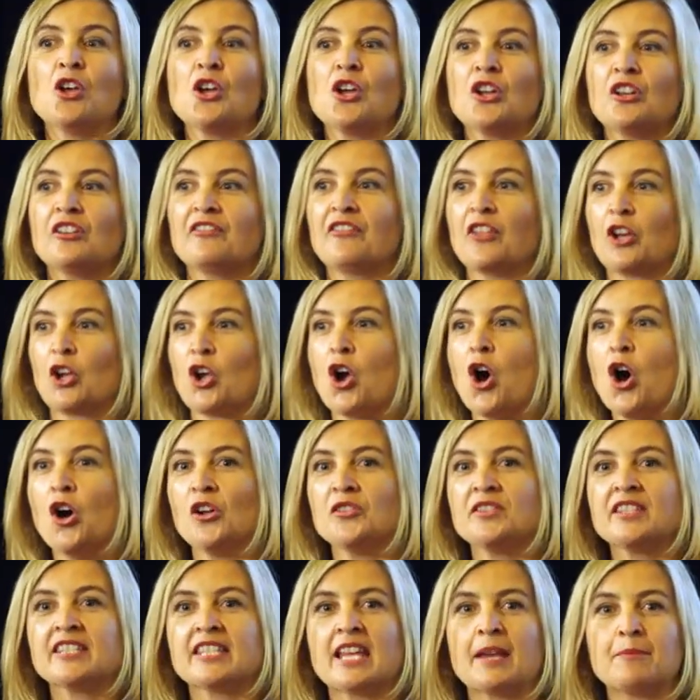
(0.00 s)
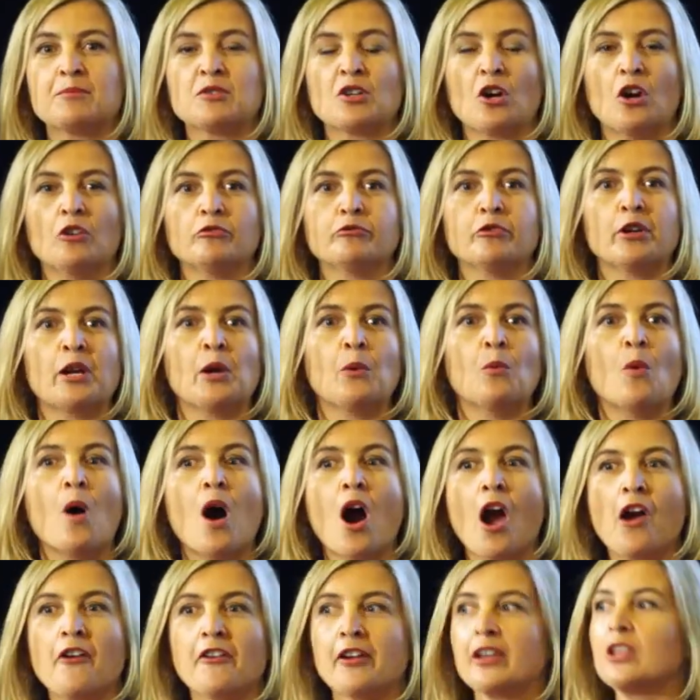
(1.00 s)
heard of the concept of
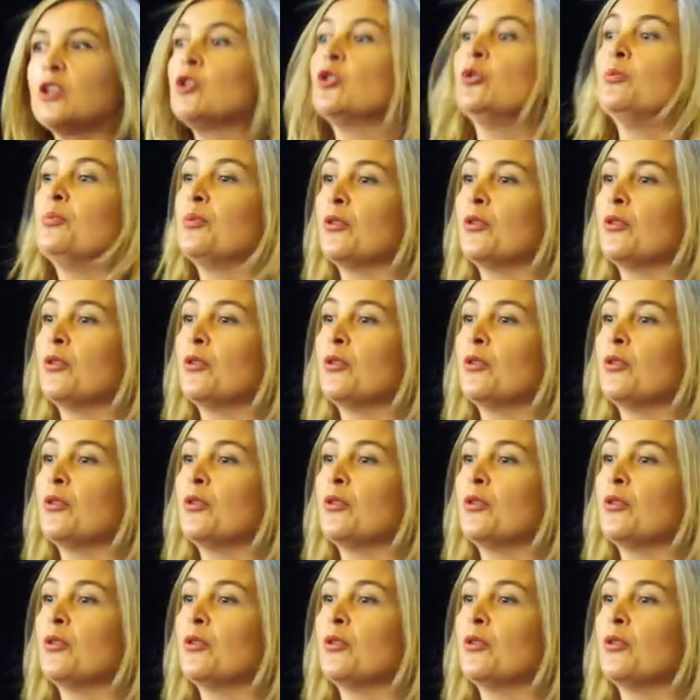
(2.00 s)
rewiring your